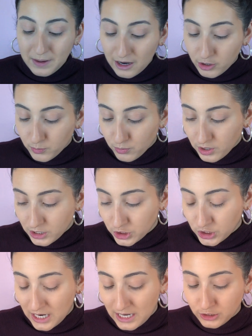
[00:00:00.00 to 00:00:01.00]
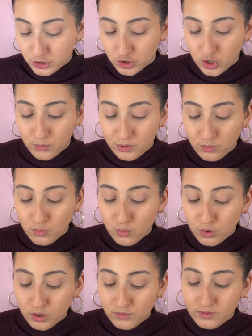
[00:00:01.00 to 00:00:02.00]
powder brush and just go in
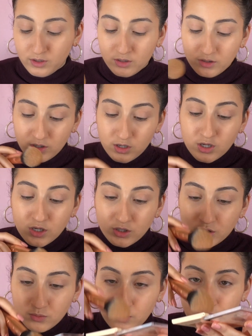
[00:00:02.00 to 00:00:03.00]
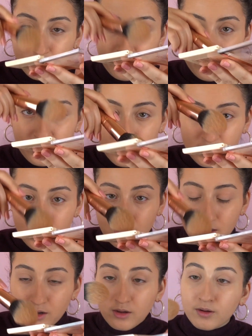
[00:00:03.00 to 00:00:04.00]
all over, swirl it
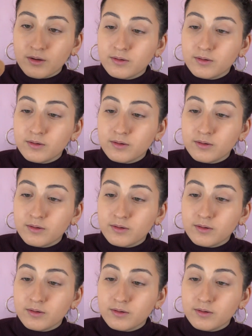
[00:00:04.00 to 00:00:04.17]
in,